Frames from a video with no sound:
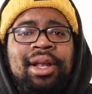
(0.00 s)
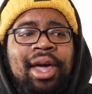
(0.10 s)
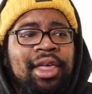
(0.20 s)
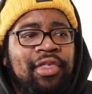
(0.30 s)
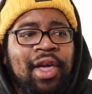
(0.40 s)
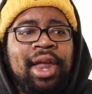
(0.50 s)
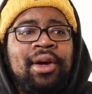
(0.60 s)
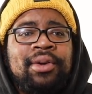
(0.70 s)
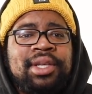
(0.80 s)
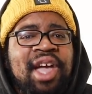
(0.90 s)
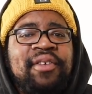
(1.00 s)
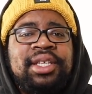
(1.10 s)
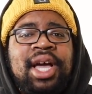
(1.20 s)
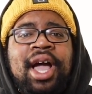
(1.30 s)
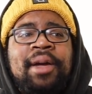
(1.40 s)
like Thanos
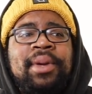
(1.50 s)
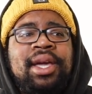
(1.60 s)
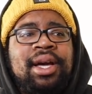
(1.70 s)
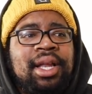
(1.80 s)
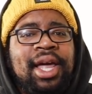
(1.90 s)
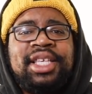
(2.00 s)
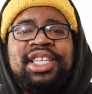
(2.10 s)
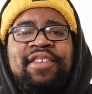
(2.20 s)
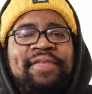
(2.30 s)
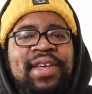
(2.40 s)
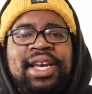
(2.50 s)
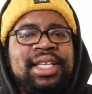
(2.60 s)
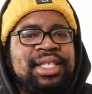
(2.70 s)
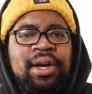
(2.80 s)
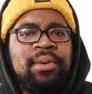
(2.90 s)
every time he collects an
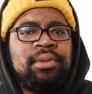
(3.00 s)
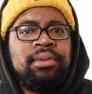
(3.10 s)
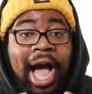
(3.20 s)
Infinity Stone.